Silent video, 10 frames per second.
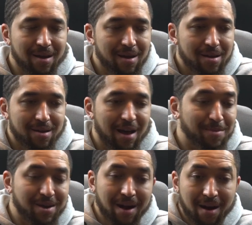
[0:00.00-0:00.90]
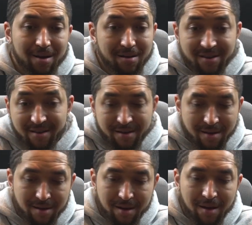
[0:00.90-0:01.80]
Like, I'm tired of just
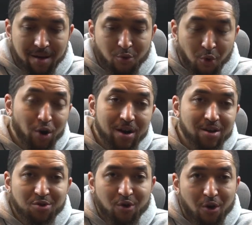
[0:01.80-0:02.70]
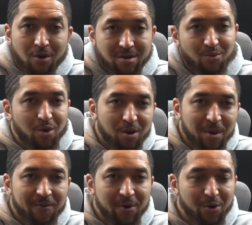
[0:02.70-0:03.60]
working too hard to work
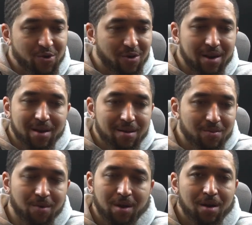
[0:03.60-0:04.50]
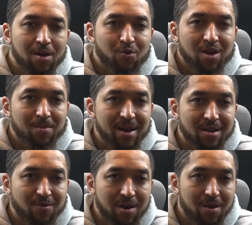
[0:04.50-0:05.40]
my phone, so I didn't really mess
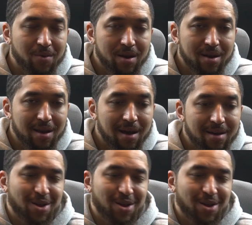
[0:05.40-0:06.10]
around with it a lot.